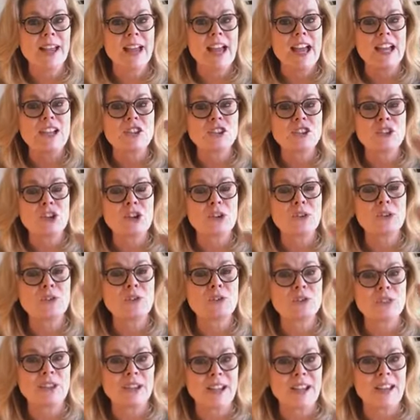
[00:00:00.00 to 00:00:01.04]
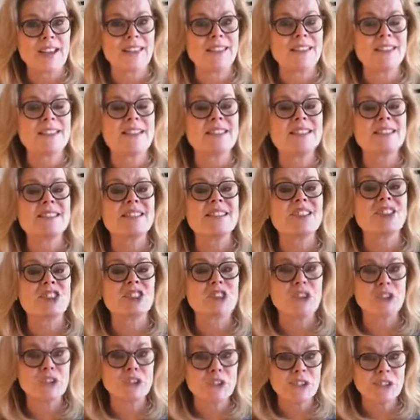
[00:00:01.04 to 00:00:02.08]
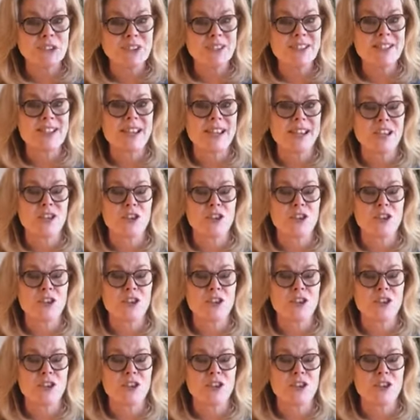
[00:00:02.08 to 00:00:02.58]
And don't forget, this Thursday,